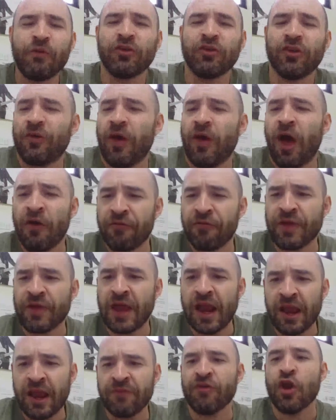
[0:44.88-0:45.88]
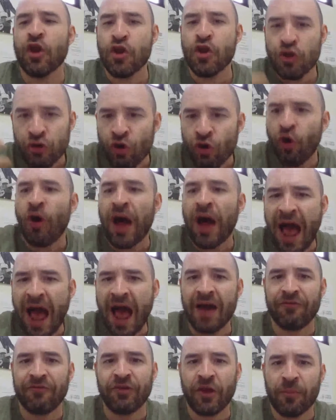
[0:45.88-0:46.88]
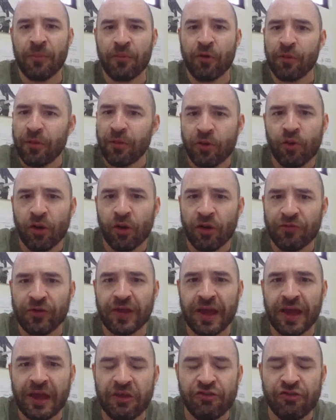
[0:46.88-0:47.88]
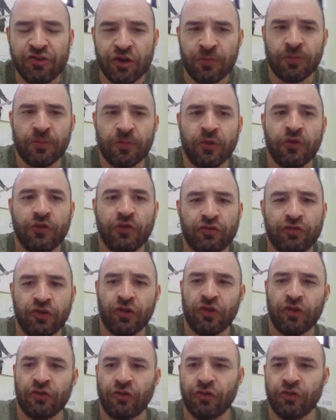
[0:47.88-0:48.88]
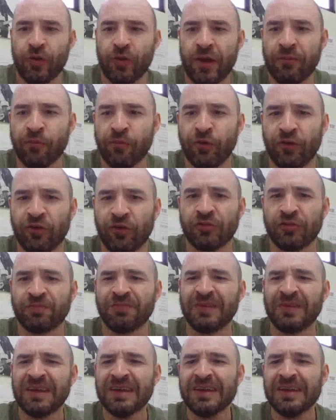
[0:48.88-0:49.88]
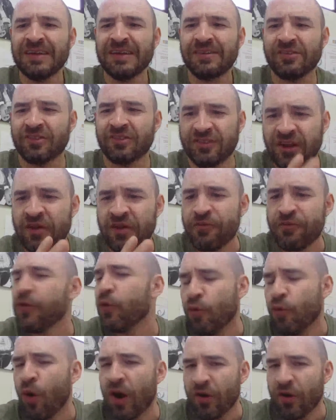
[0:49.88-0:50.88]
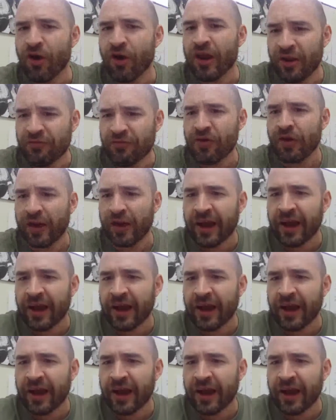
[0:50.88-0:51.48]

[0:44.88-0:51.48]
there was a feeling that not having a proper qualification to do it was just didn't feel quite right.